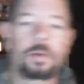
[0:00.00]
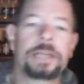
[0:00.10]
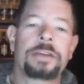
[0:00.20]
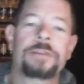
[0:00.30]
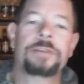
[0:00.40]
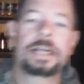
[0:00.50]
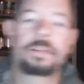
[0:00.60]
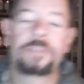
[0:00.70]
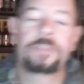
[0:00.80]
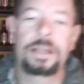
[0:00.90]
Devon, I
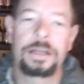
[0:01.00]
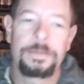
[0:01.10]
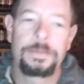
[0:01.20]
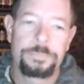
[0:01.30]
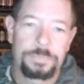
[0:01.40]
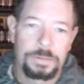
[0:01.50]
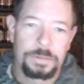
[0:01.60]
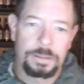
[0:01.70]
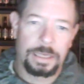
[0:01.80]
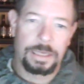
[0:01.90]
said, uh,
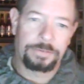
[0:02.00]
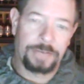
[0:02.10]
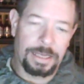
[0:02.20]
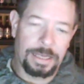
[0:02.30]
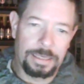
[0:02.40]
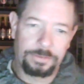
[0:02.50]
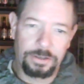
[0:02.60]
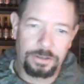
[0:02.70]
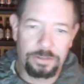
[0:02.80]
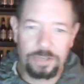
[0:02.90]
I said, it's
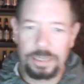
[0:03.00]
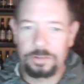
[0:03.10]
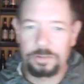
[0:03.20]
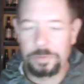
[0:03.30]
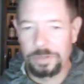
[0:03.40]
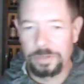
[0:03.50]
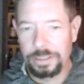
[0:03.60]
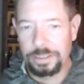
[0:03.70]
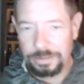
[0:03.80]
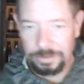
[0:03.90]
going to change,
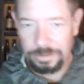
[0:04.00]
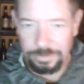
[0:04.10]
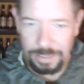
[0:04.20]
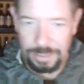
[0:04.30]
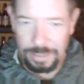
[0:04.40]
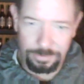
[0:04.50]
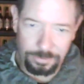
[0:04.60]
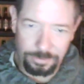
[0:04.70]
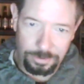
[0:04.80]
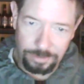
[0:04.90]
Maria. Dave is
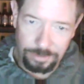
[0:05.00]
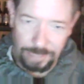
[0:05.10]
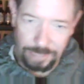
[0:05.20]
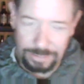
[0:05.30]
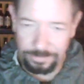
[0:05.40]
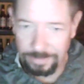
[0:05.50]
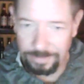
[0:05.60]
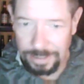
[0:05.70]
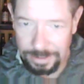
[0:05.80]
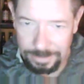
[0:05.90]
going to change. I can
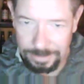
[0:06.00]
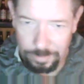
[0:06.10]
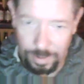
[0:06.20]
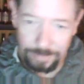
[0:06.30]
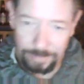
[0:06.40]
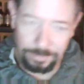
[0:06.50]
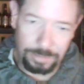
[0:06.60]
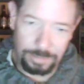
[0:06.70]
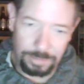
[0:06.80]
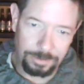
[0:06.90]
see it. Winds of,
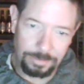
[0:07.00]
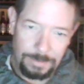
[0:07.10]
I just